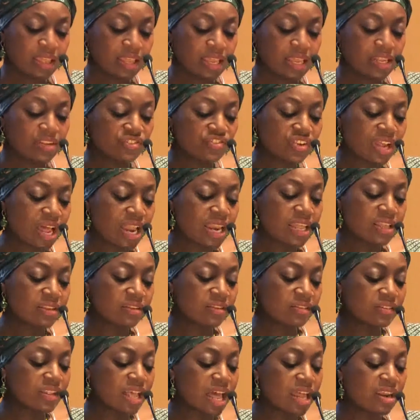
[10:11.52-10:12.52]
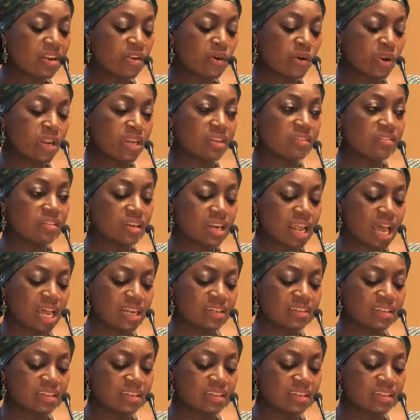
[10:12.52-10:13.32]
It challenges our knowledge and our